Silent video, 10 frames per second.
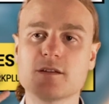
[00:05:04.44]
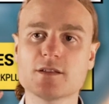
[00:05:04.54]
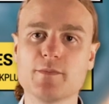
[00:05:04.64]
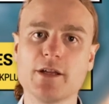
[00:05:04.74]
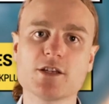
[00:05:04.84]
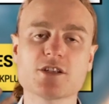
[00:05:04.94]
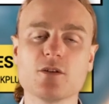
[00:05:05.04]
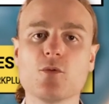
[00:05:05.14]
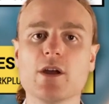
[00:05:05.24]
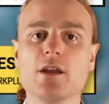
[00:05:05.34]
is managed in a
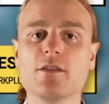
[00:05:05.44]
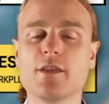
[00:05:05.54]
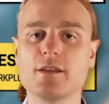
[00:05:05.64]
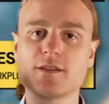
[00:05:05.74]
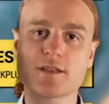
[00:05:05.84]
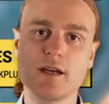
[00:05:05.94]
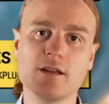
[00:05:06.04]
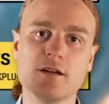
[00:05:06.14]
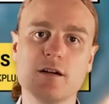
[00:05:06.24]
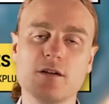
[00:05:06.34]
way that the
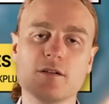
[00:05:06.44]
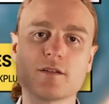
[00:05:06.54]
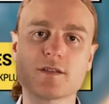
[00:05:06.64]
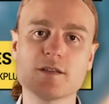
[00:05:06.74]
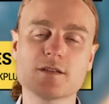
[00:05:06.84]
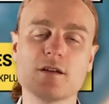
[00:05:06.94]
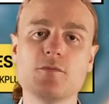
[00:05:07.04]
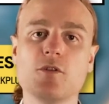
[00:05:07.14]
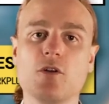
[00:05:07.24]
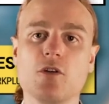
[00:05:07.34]
SCADA
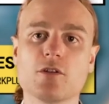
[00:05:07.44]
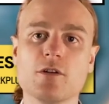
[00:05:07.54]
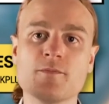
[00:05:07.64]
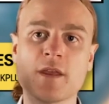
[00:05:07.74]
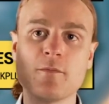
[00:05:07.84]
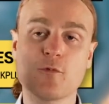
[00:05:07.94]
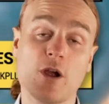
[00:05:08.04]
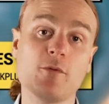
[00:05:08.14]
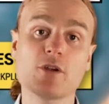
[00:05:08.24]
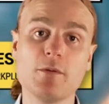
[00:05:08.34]
system or
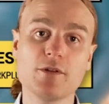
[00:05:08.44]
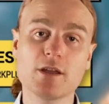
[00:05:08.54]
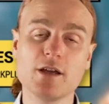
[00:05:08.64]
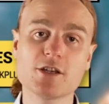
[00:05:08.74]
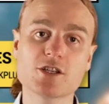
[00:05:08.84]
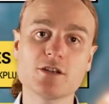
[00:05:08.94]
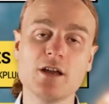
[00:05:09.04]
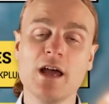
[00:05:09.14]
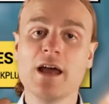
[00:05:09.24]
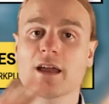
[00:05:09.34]
primary application
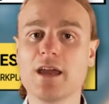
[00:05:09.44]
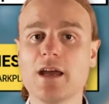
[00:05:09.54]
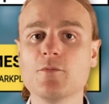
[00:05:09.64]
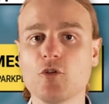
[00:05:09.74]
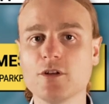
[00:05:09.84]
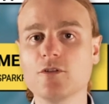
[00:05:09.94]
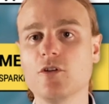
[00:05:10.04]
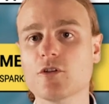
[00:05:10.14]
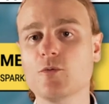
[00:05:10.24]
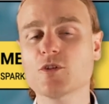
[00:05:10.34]
can
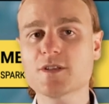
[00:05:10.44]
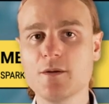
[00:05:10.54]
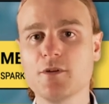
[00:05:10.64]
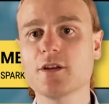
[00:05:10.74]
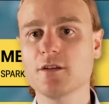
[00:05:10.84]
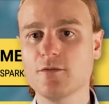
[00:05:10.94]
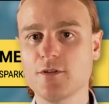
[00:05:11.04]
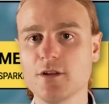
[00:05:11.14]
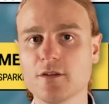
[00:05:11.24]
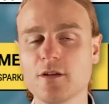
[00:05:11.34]
monitor what's happening in the
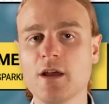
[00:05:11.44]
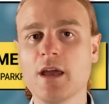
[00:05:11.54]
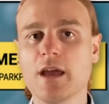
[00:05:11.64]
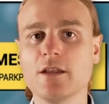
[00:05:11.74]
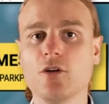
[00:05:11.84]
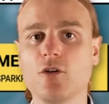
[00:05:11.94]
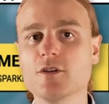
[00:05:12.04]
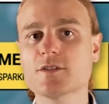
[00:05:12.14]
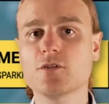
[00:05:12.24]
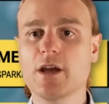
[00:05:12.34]
field and
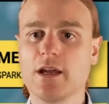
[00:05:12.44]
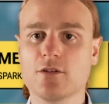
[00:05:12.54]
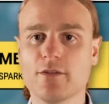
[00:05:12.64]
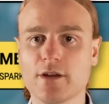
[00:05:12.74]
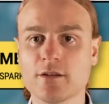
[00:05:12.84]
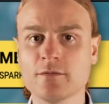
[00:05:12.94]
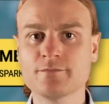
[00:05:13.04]
also act on that.